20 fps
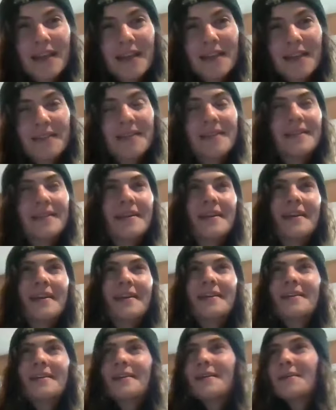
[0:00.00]
And then
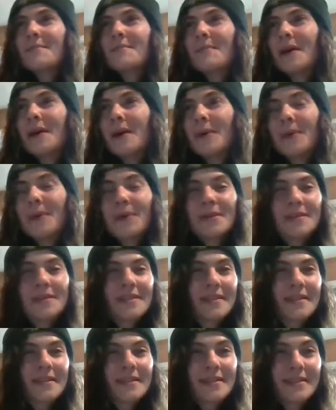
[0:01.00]
I my
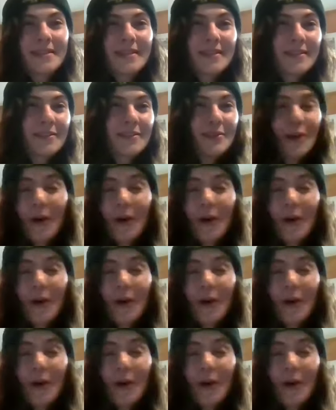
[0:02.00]
horse is